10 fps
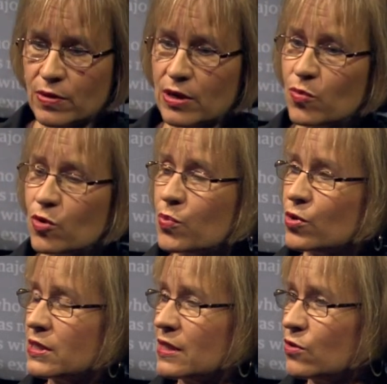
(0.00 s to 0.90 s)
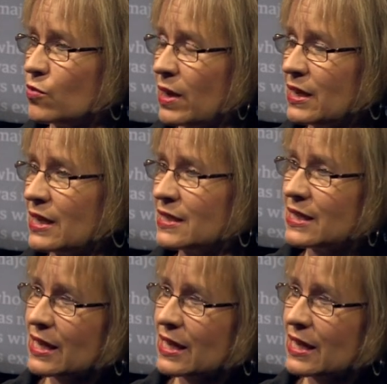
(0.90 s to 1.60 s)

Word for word: credible political mandates,